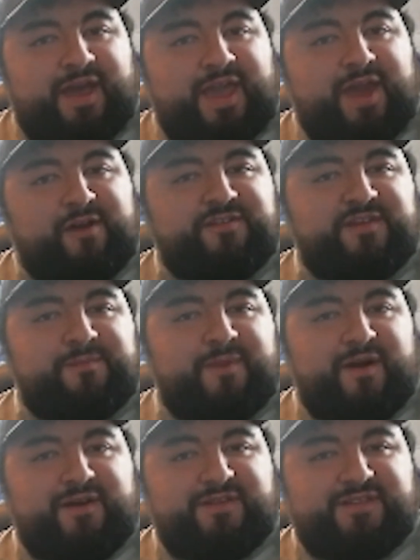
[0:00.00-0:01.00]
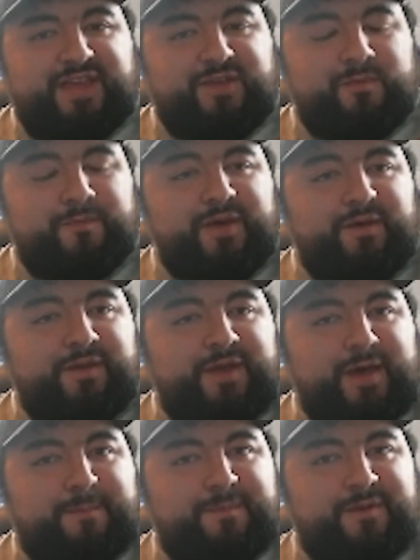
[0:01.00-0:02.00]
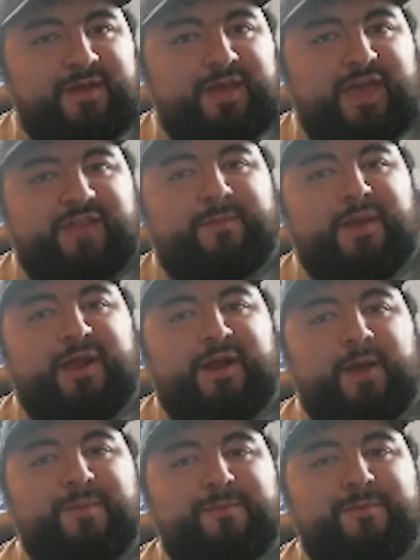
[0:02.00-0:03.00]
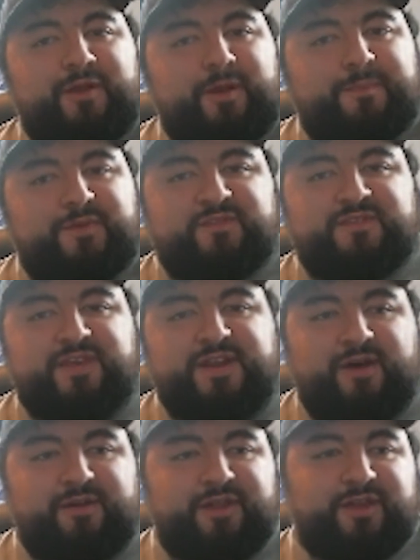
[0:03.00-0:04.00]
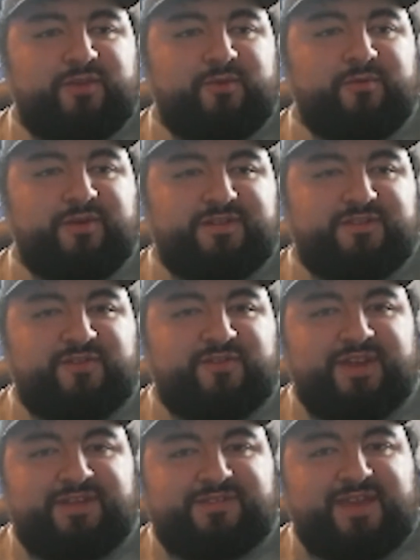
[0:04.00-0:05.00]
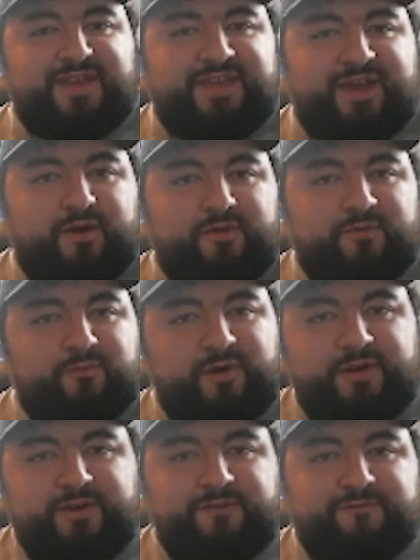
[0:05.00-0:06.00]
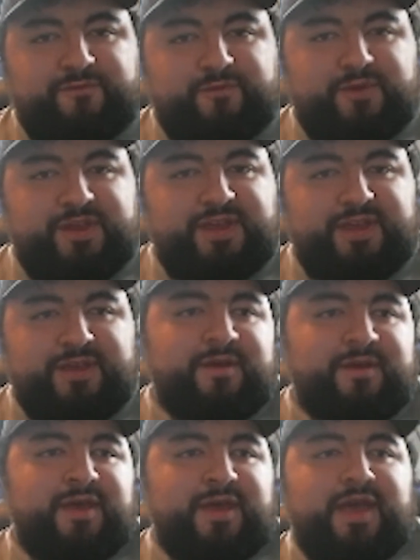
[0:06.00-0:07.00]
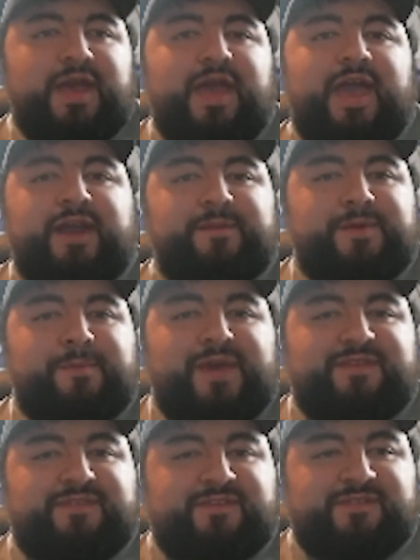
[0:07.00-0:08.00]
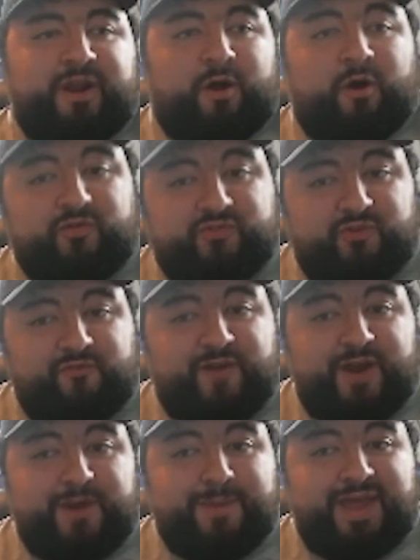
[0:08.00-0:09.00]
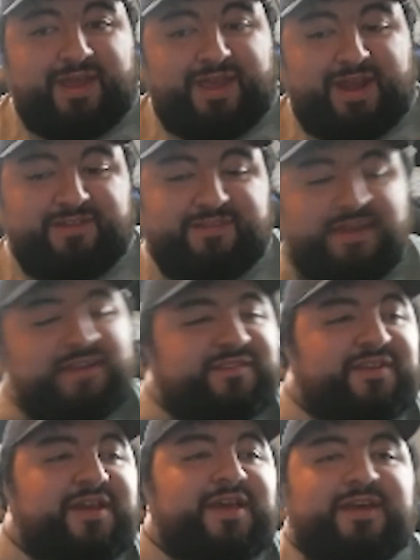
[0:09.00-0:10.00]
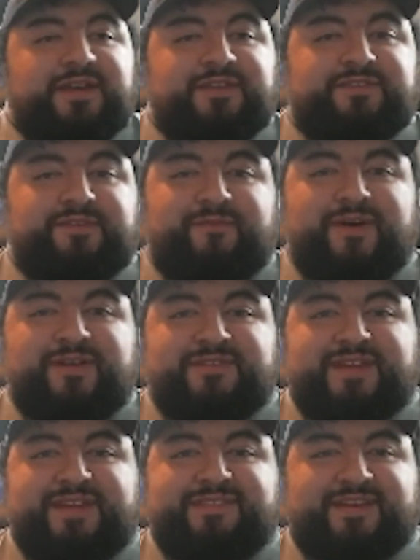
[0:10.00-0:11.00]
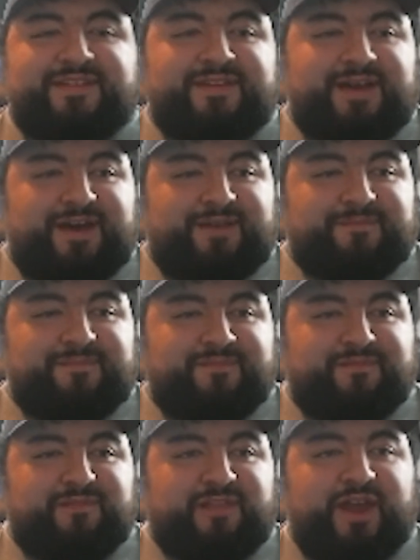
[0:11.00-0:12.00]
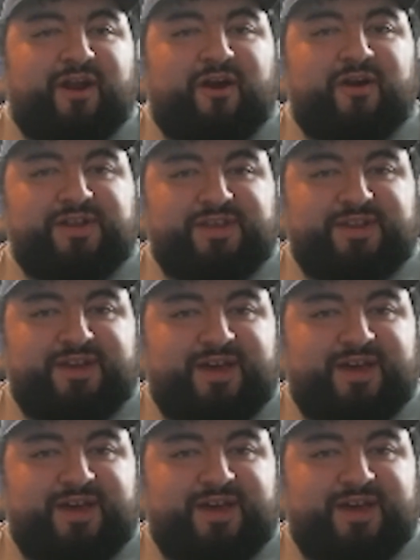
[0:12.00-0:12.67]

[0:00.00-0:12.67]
energy bars that you build up, and depending on how many you build up, you send out a unit to try and take out one of 3 enemy bases that also fire back, and it's one of those nice lighthearted